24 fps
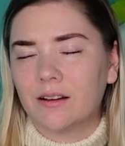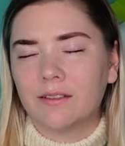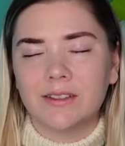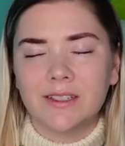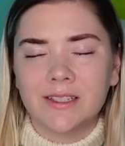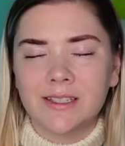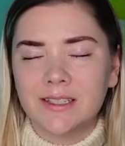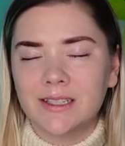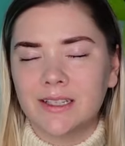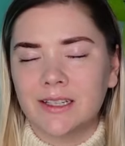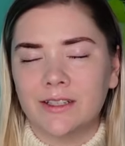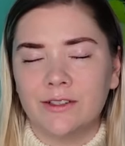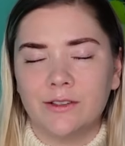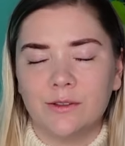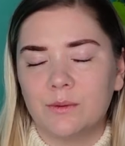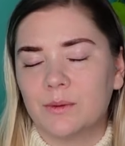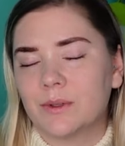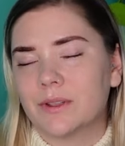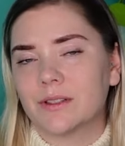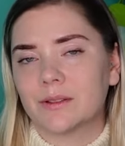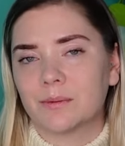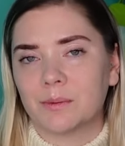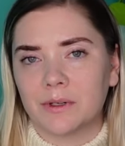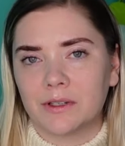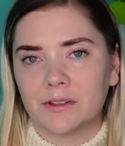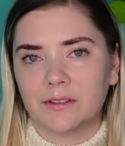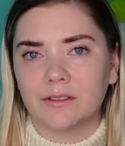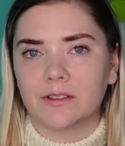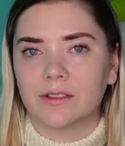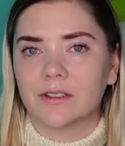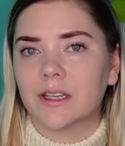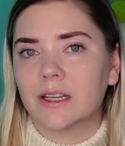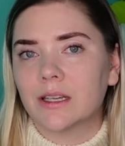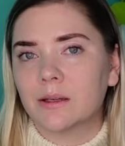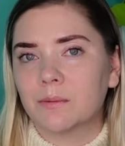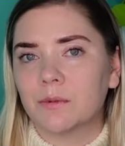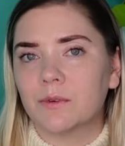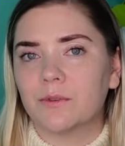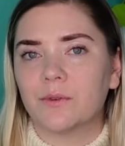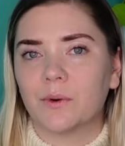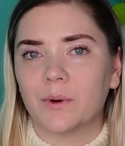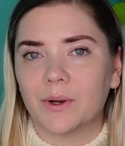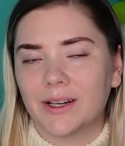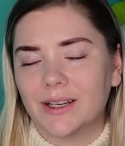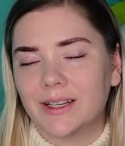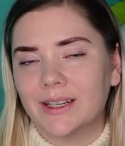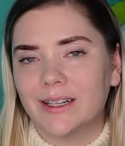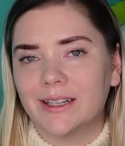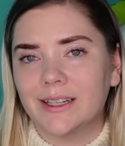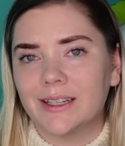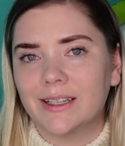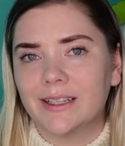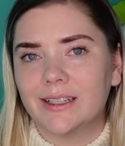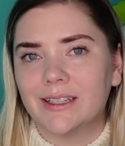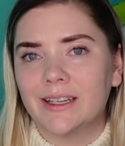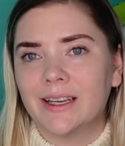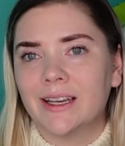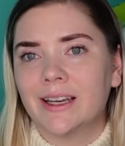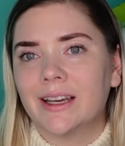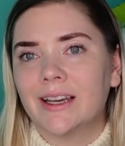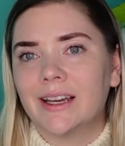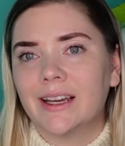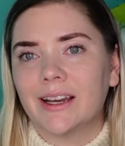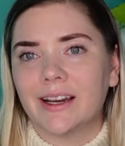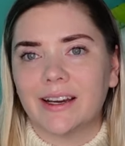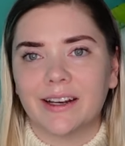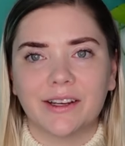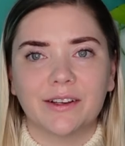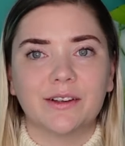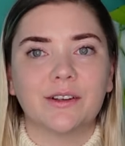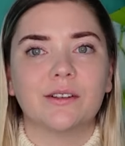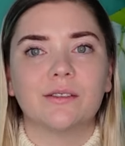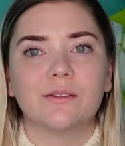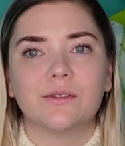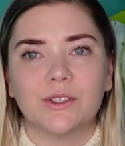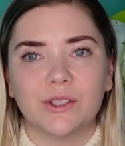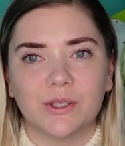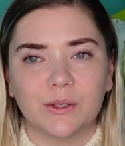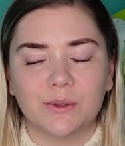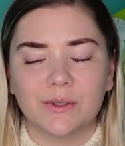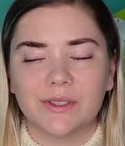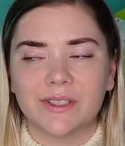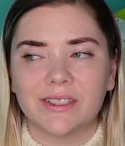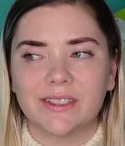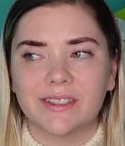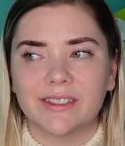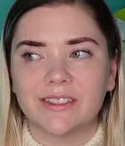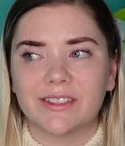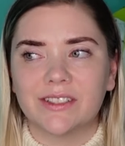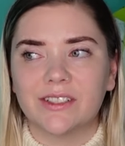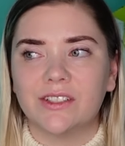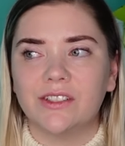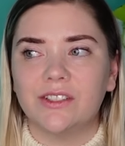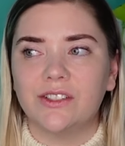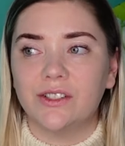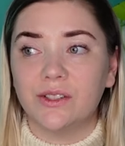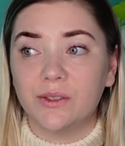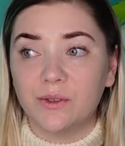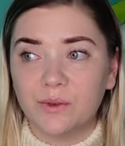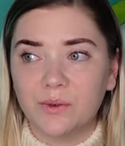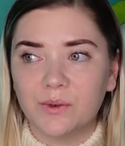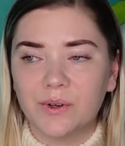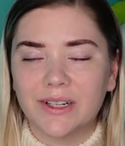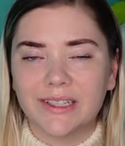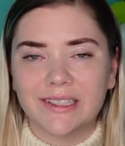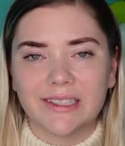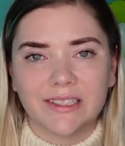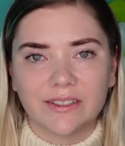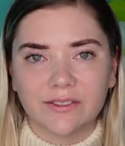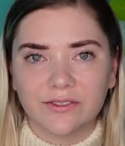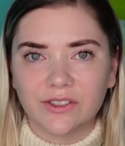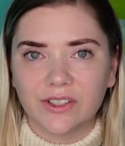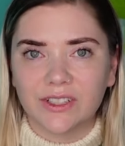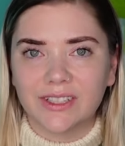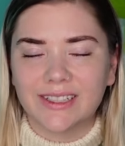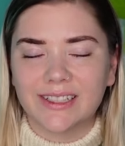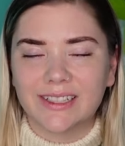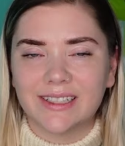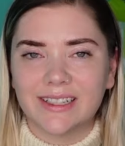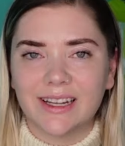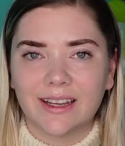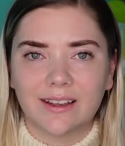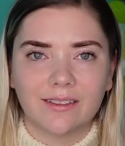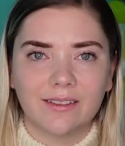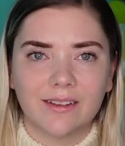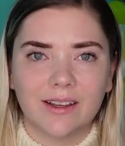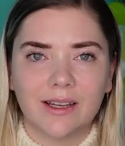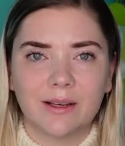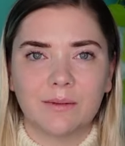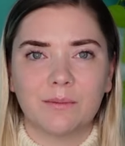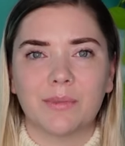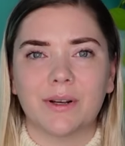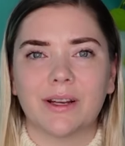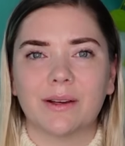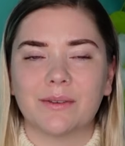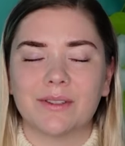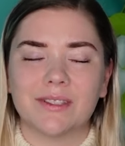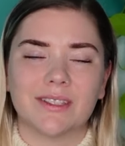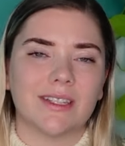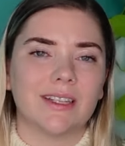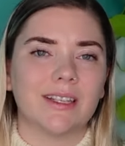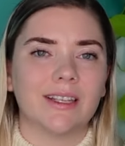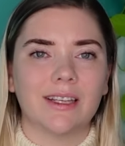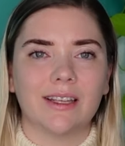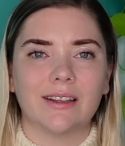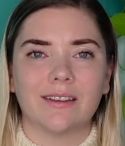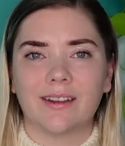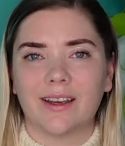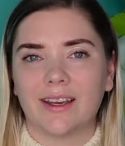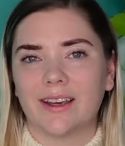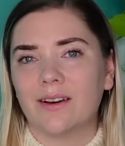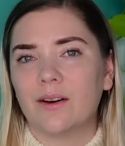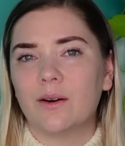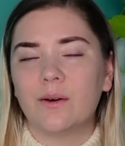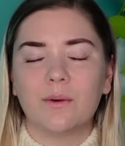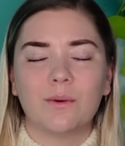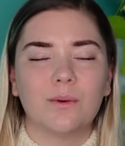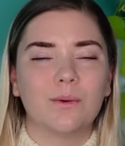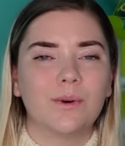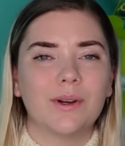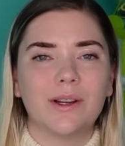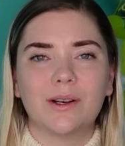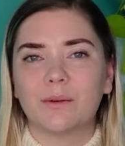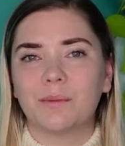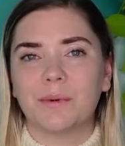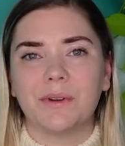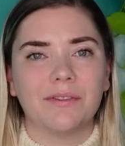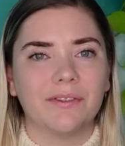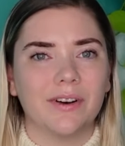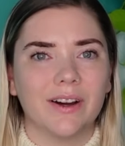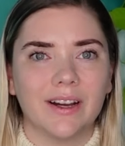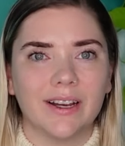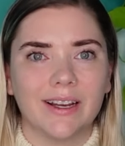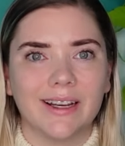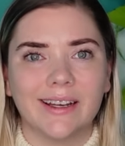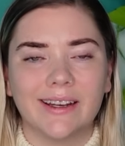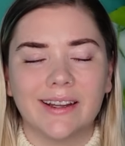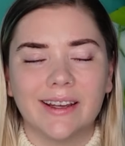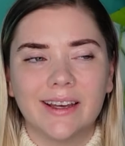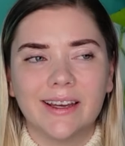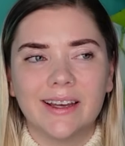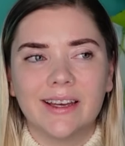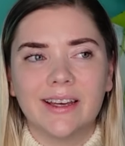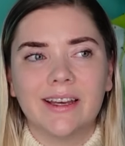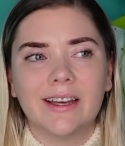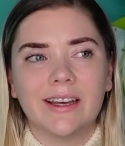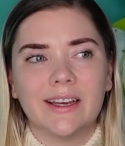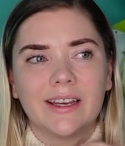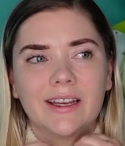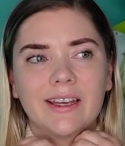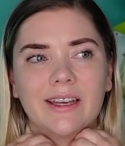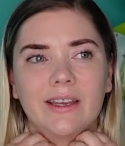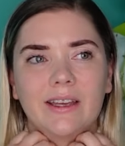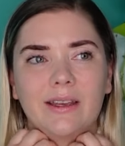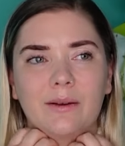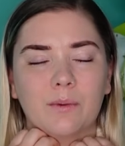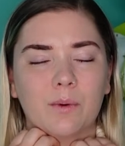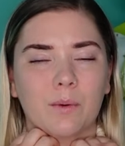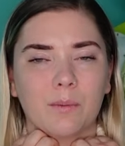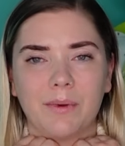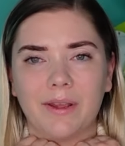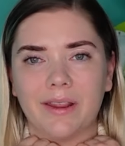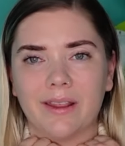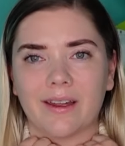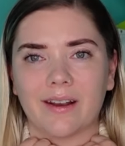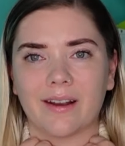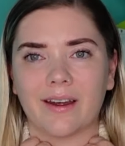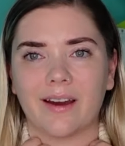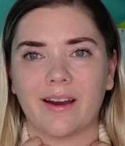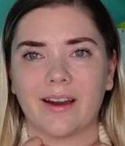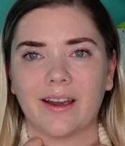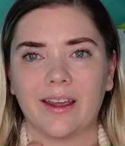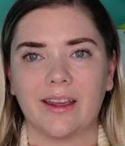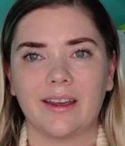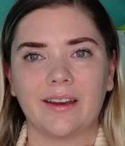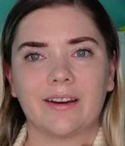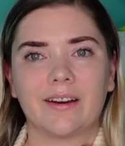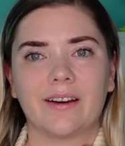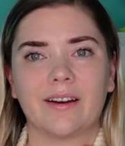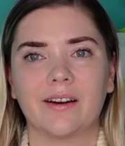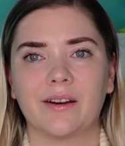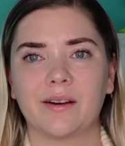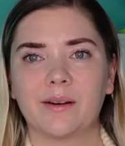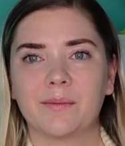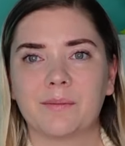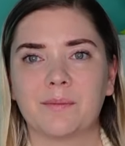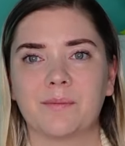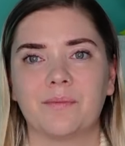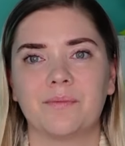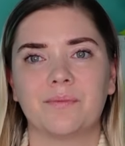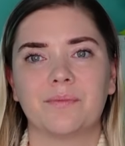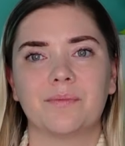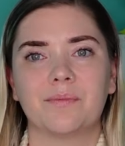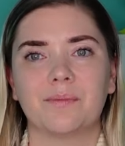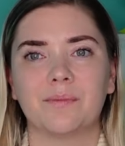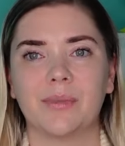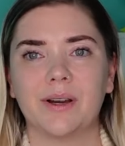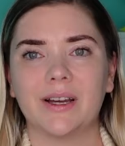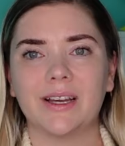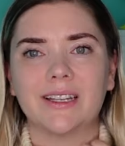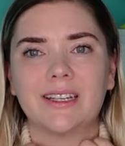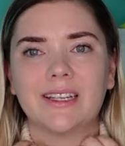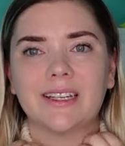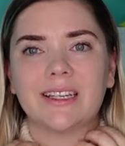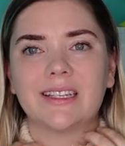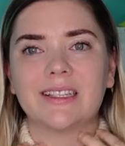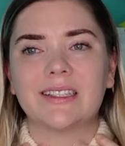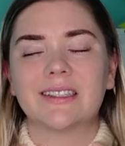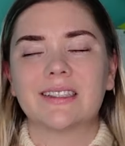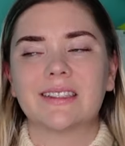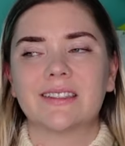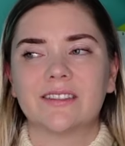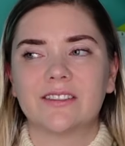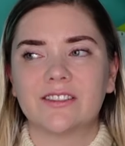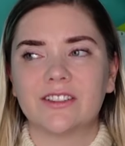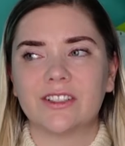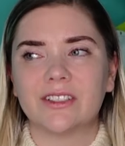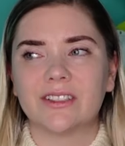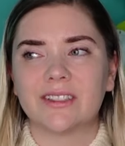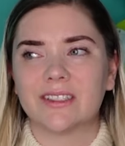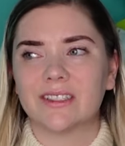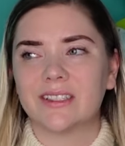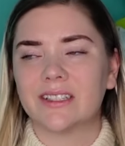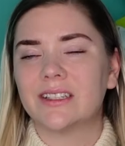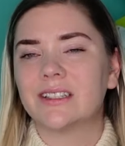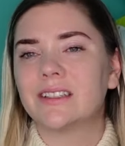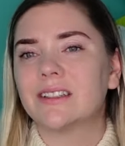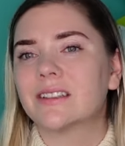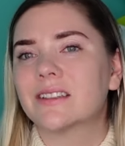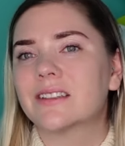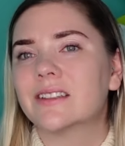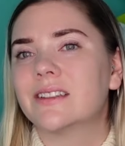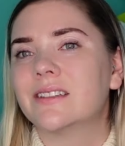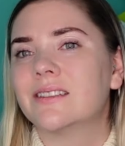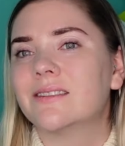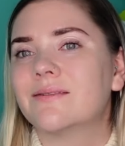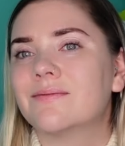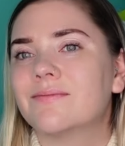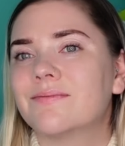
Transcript: Obviously I knew what this sweater looked like before I knit it and I could have chosen to do a different neckline but I was thinking like oh it'll be fine it won't be that high um, but it's just it doesn't